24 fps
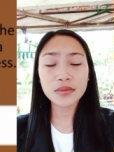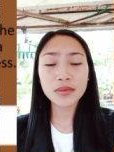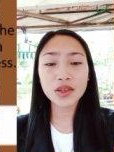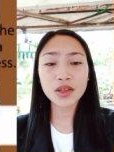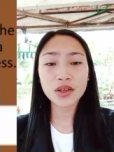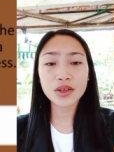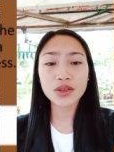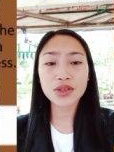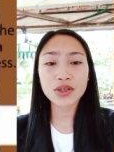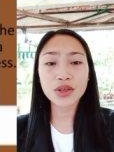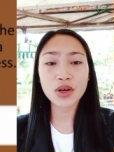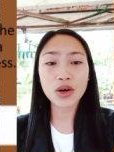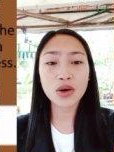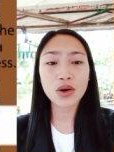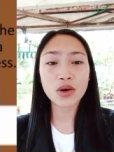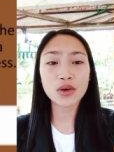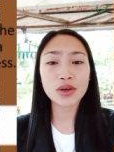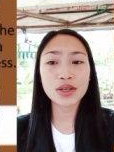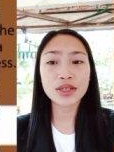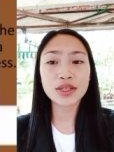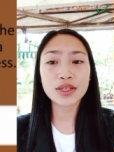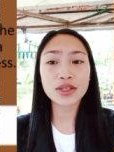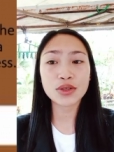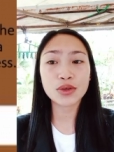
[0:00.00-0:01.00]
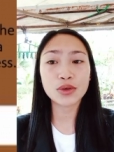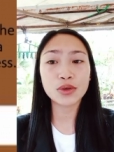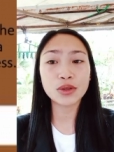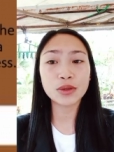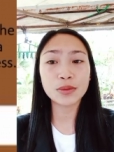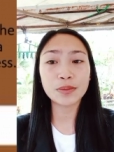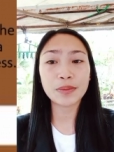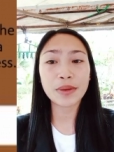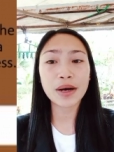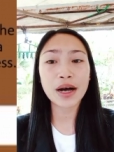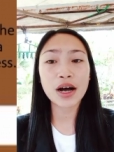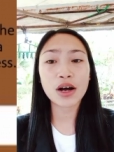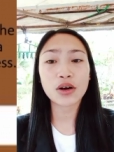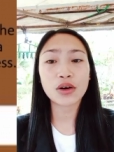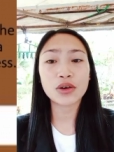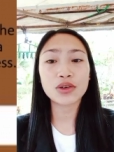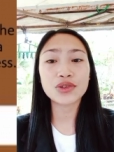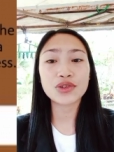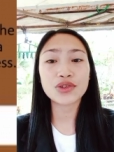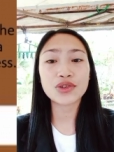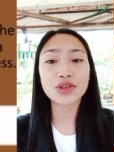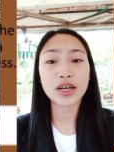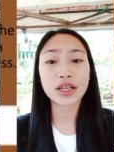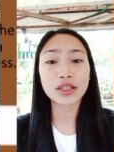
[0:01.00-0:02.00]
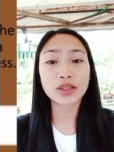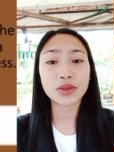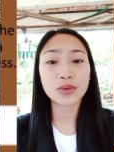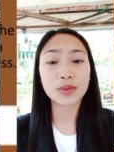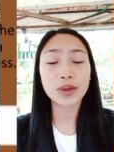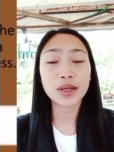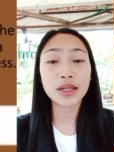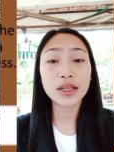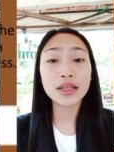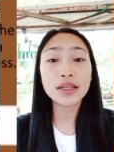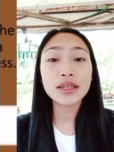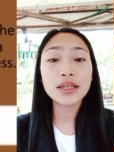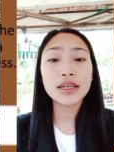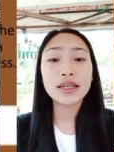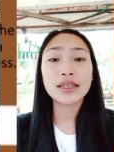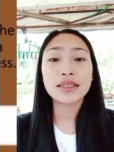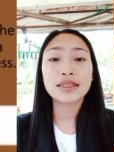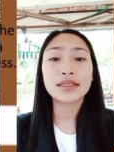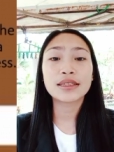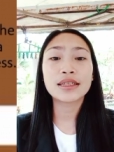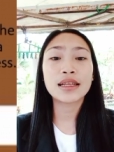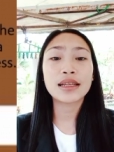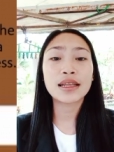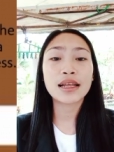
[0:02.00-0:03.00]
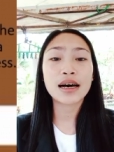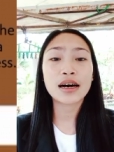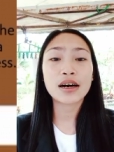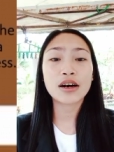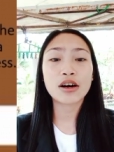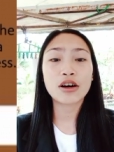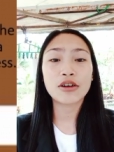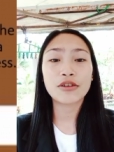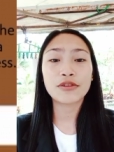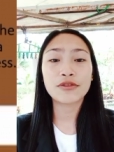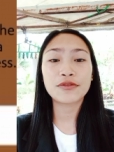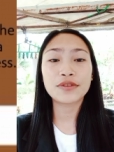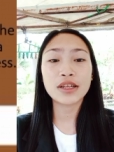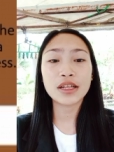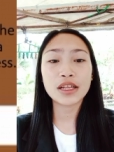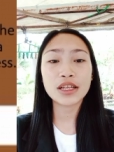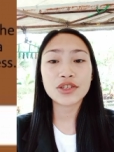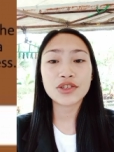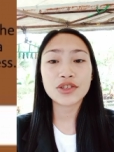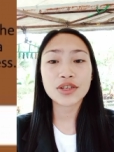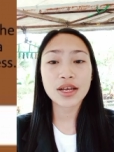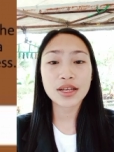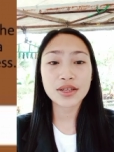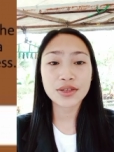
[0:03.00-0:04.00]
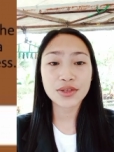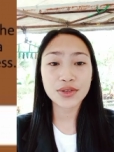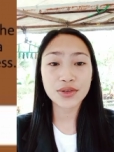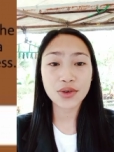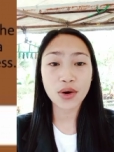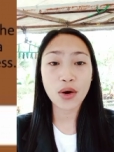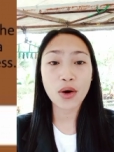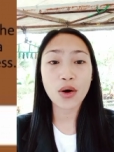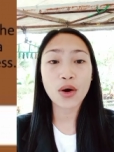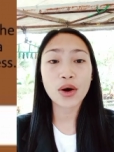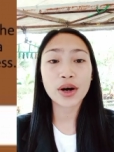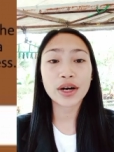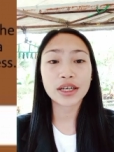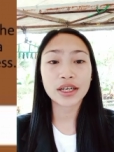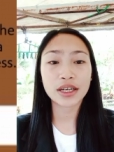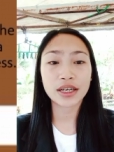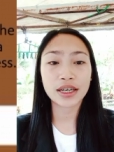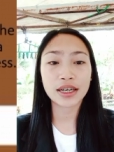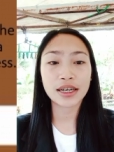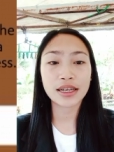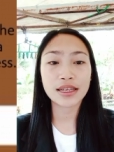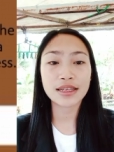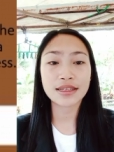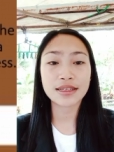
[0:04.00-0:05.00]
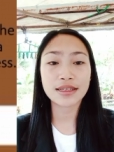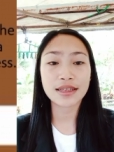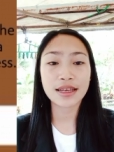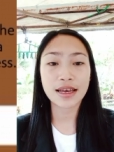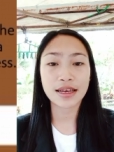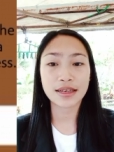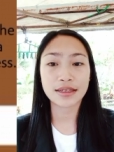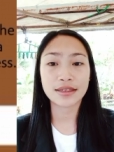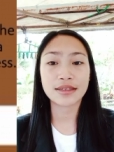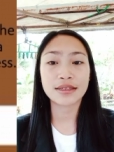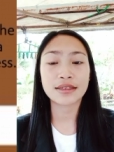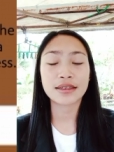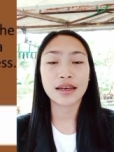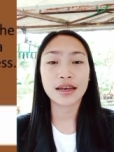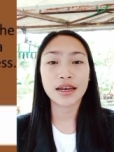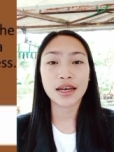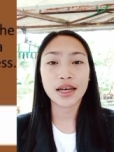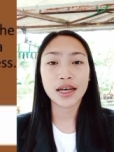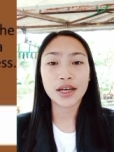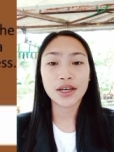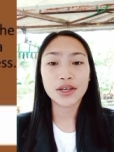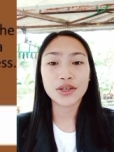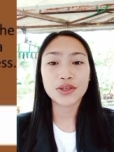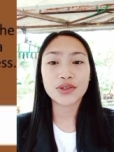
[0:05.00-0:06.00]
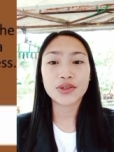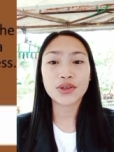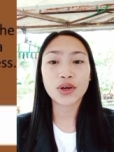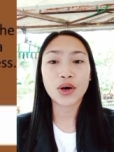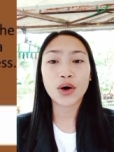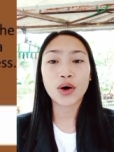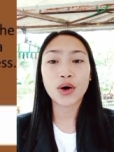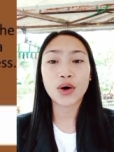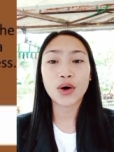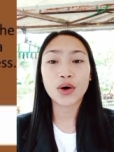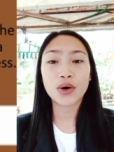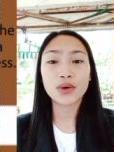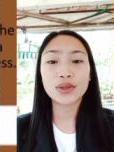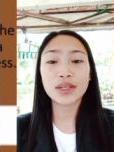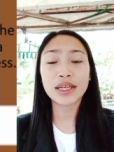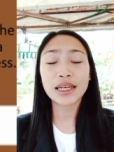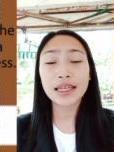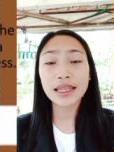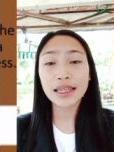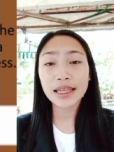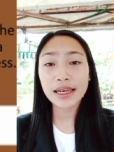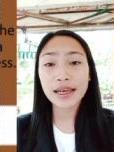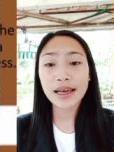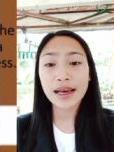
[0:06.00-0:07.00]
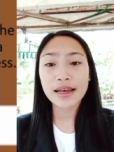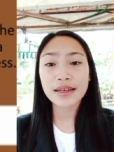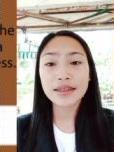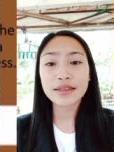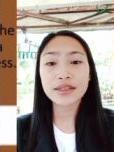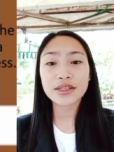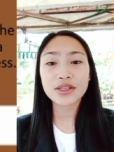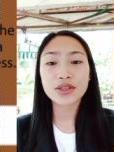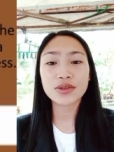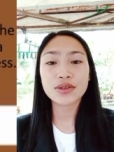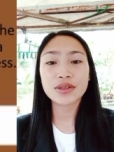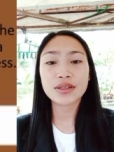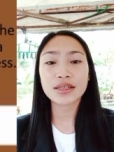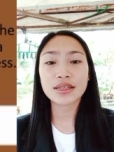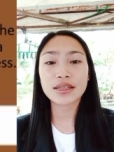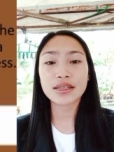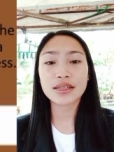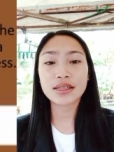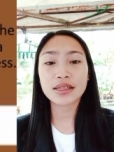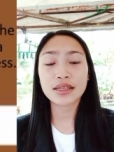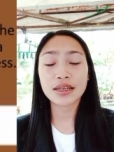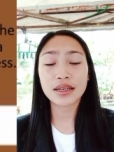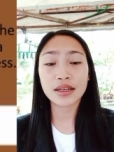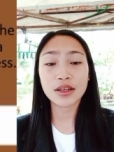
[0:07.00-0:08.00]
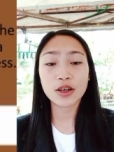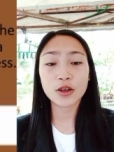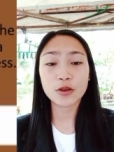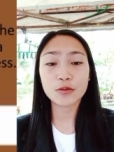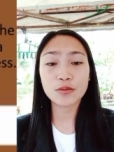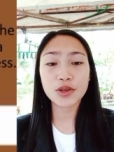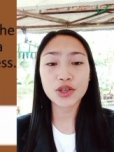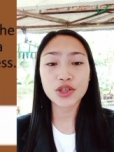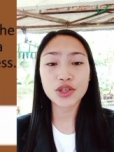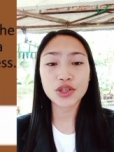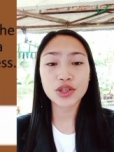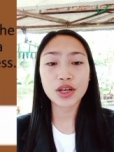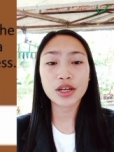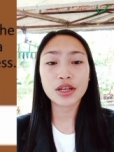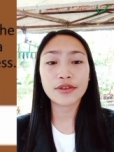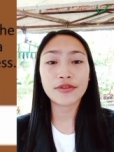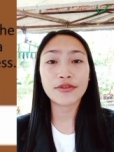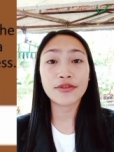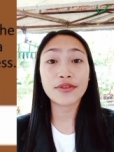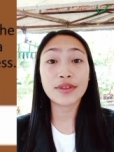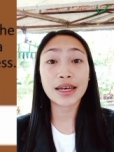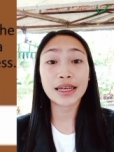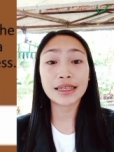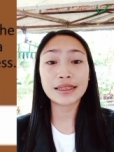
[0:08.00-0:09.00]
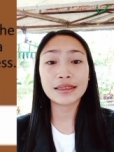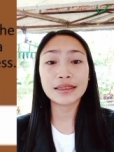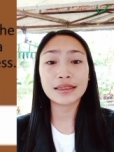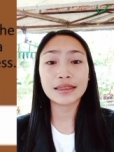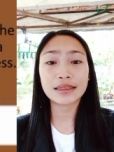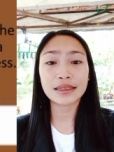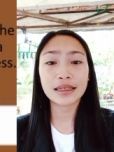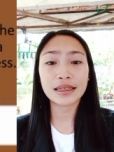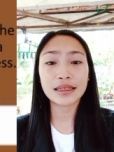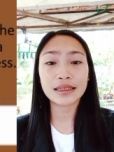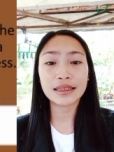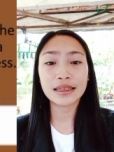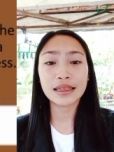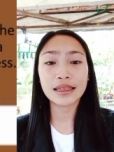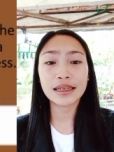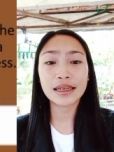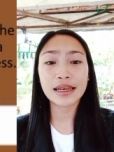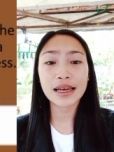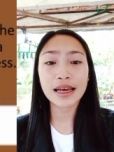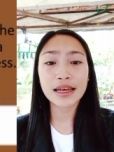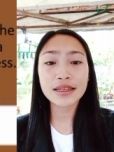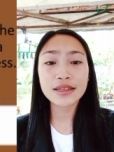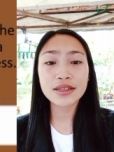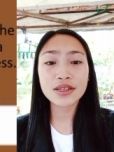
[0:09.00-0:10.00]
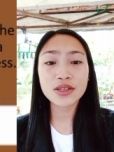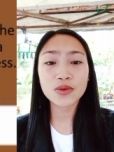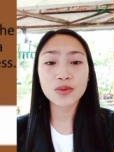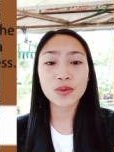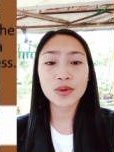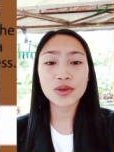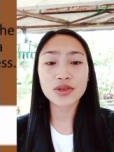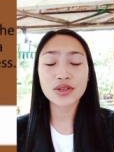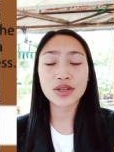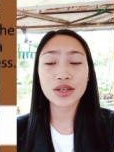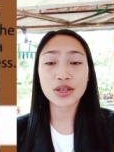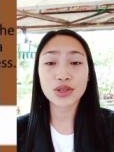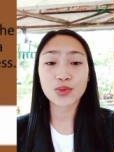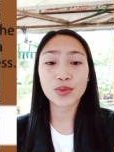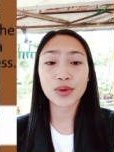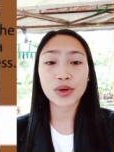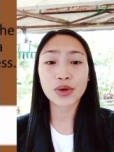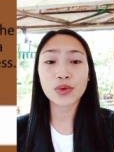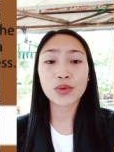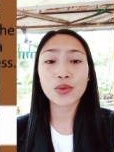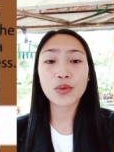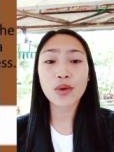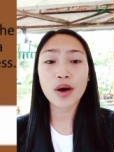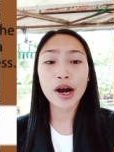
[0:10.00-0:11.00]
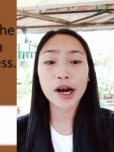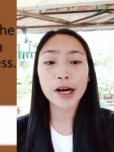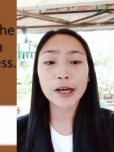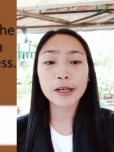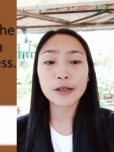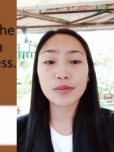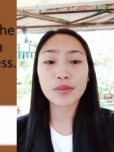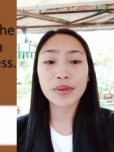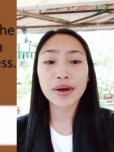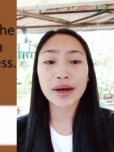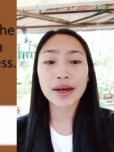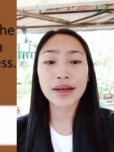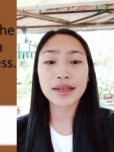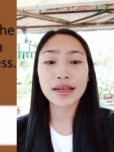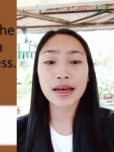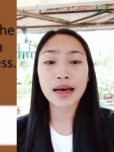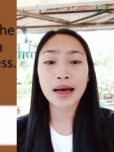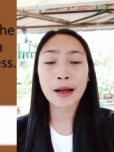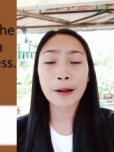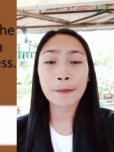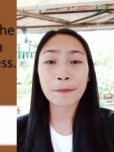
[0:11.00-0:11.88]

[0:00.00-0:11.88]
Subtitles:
So is culpa contractual, the lack of diligence or carelessness. So negligence consists in the omission of that diligence which is required by the